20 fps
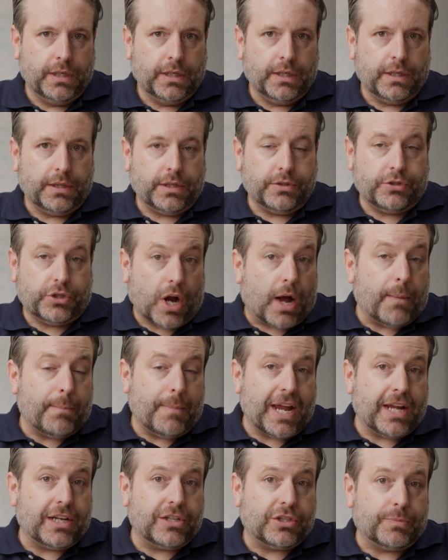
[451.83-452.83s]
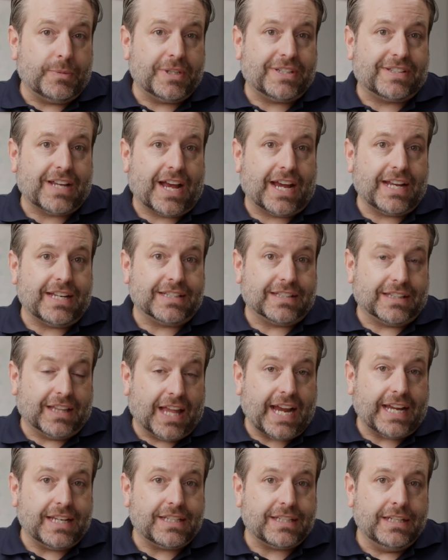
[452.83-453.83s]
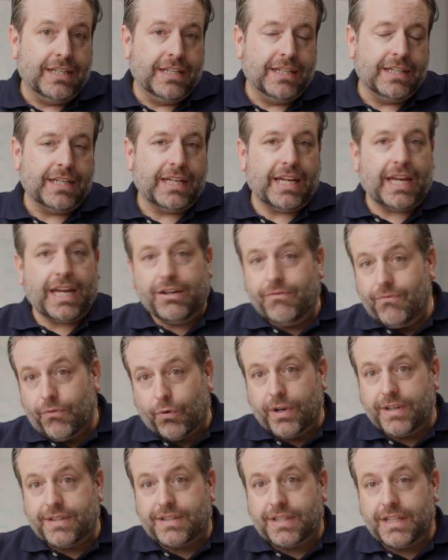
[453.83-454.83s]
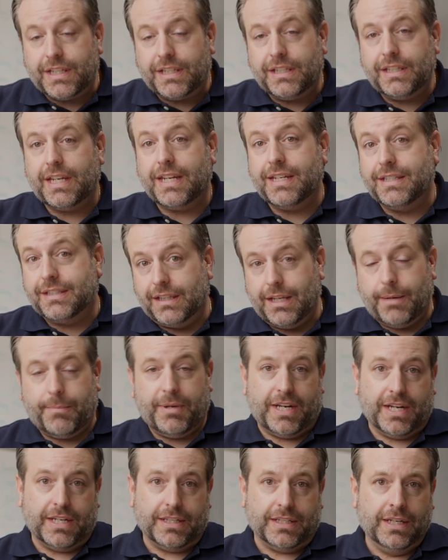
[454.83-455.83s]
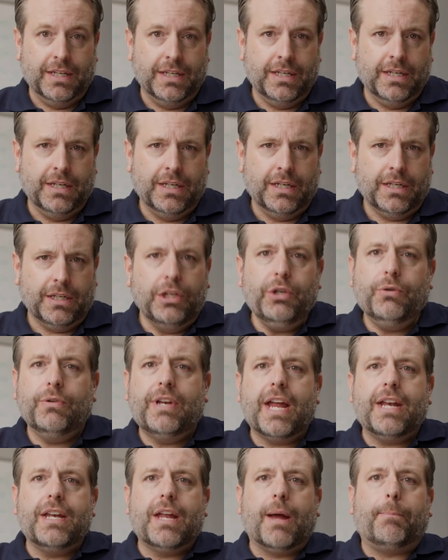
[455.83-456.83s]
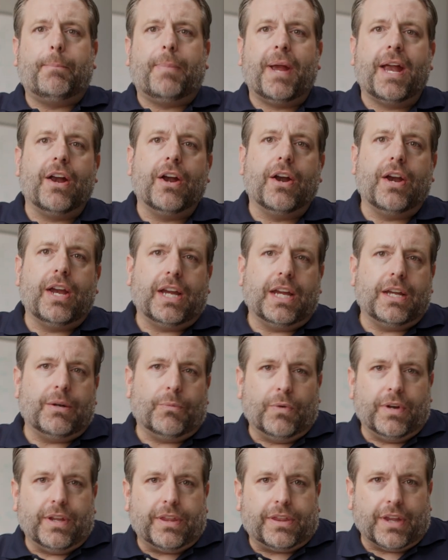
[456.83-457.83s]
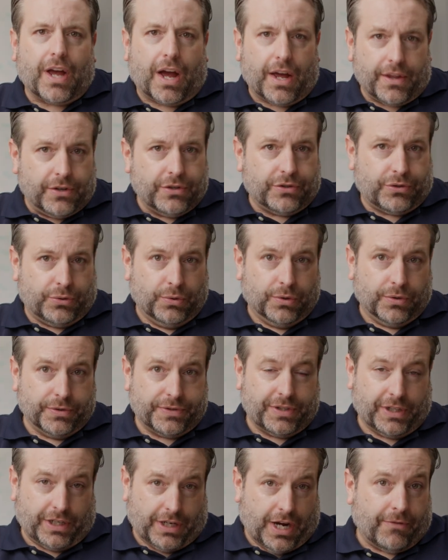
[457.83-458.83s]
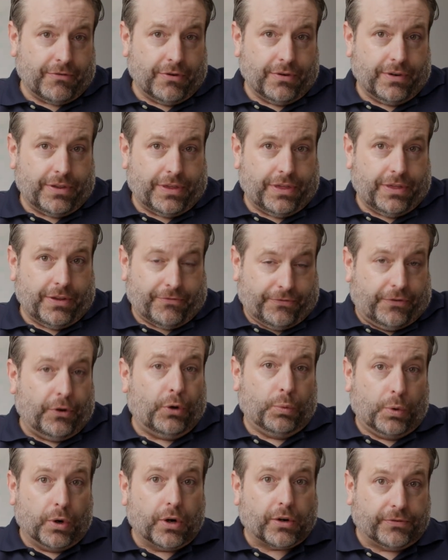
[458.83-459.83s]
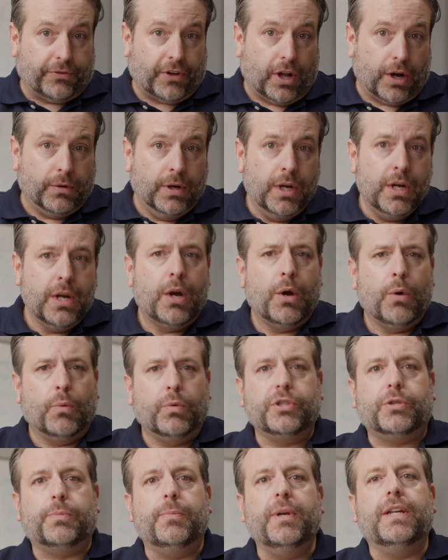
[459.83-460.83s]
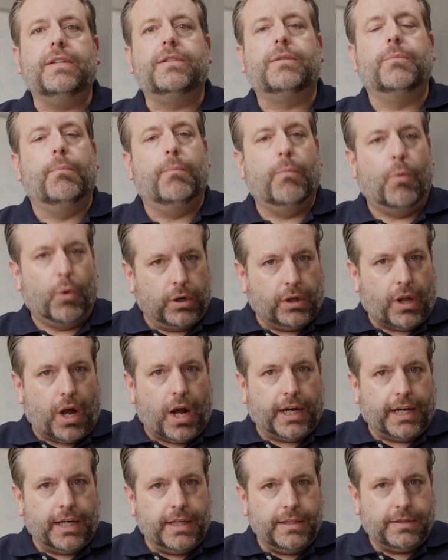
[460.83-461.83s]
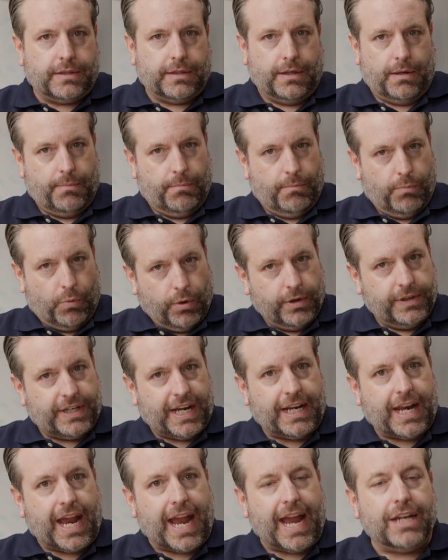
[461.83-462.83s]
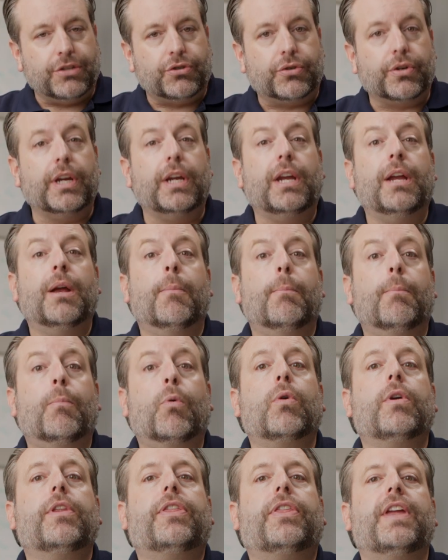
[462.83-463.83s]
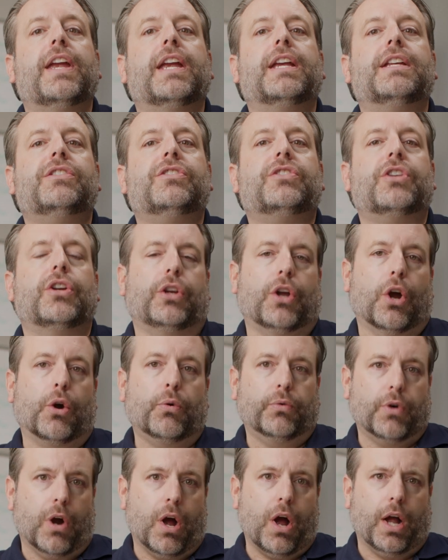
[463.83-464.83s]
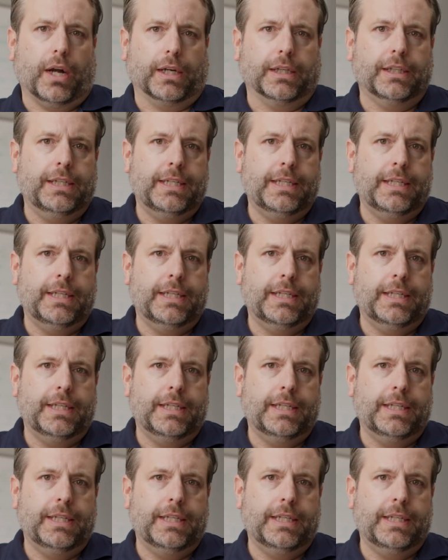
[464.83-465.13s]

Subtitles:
The job management side is light, invoicing is limited. You'd end up pairing it with other tools to cover the full workflow, which means more logins, more data entry, more things to go wrong.